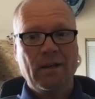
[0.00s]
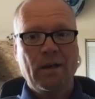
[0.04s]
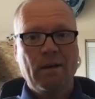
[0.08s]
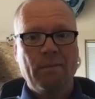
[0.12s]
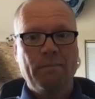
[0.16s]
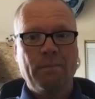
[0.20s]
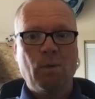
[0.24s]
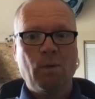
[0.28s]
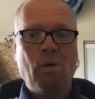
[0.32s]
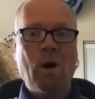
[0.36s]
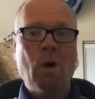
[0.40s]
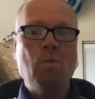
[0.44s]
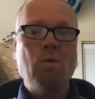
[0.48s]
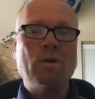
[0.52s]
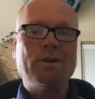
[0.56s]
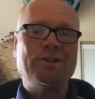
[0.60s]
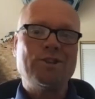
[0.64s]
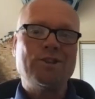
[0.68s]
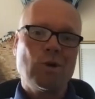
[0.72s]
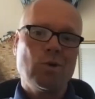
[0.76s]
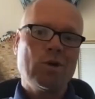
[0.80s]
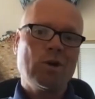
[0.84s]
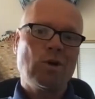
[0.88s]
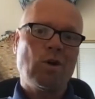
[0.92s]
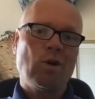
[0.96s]
But what we're
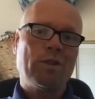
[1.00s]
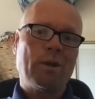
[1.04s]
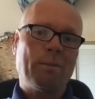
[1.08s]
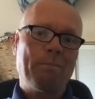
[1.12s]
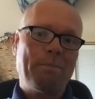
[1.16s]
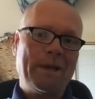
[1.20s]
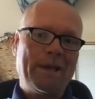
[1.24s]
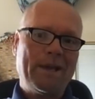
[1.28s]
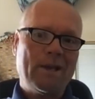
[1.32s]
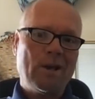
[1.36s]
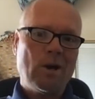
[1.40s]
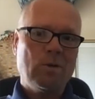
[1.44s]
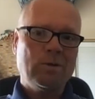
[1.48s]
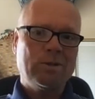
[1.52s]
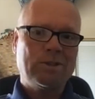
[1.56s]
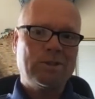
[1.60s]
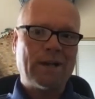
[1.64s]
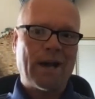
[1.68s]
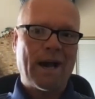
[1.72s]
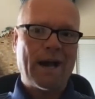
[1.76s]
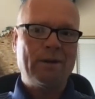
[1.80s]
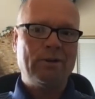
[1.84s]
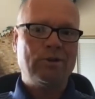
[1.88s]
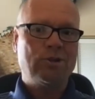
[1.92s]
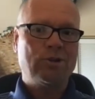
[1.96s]
doing on the PO
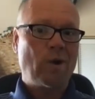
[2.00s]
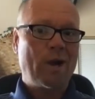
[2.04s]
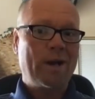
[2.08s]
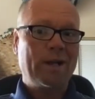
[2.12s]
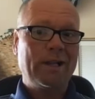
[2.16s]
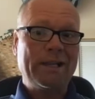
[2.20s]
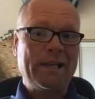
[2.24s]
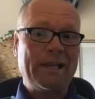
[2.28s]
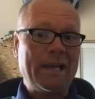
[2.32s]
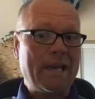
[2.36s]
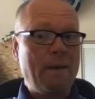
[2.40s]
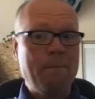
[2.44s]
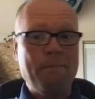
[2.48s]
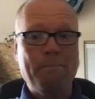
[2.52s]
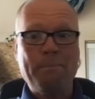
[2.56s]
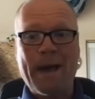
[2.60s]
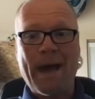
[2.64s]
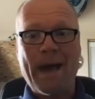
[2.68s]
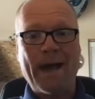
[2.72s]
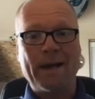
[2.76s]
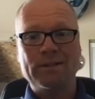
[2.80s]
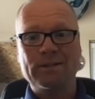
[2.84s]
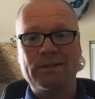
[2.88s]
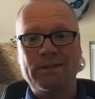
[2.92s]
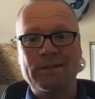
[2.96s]
side directly
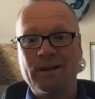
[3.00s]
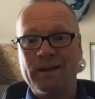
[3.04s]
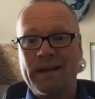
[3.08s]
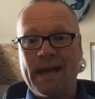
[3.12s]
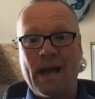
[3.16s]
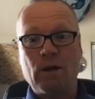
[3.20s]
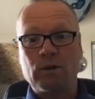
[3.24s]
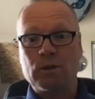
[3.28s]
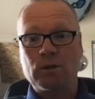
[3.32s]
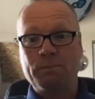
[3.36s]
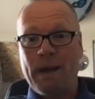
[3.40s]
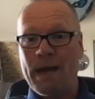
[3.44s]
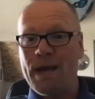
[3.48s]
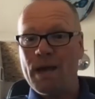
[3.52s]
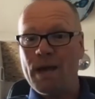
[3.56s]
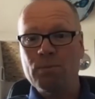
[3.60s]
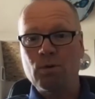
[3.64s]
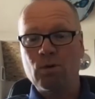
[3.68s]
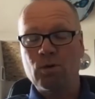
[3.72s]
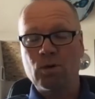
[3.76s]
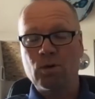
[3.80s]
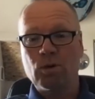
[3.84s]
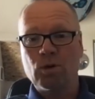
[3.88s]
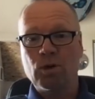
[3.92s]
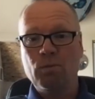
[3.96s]
impacts the accounts
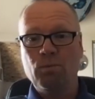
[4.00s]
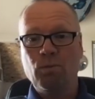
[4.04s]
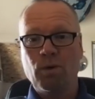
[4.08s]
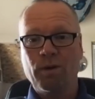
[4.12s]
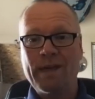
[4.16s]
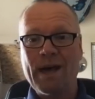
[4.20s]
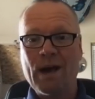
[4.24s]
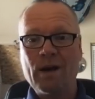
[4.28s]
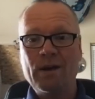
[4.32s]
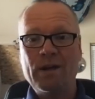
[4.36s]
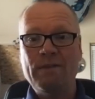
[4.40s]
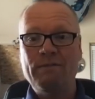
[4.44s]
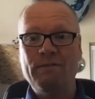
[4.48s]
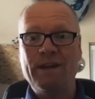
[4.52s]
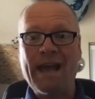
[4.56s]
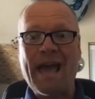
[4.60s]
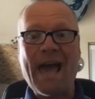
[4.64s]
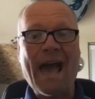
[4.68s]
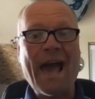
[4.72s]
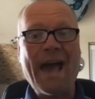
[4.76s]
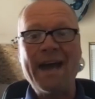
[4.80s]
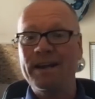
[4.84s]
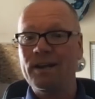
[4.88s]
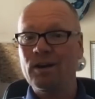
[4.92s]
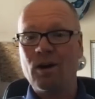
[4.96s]
payable group without even
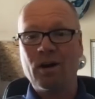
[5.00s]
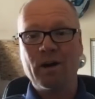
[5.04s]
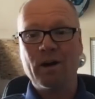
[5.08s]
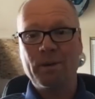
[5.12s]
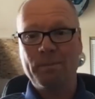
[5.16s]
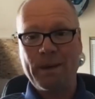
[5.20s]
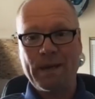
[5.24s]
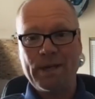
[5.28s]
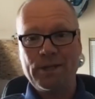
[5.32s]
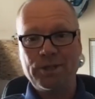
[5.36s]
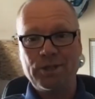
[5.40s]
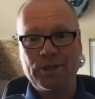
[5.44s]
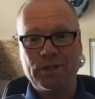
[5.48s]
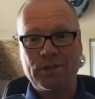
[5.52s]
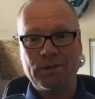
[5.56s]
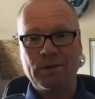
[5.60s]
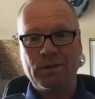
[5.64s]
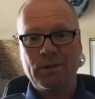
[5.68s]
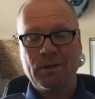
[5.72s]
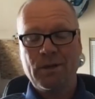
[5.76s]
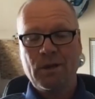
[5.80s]
adding automation.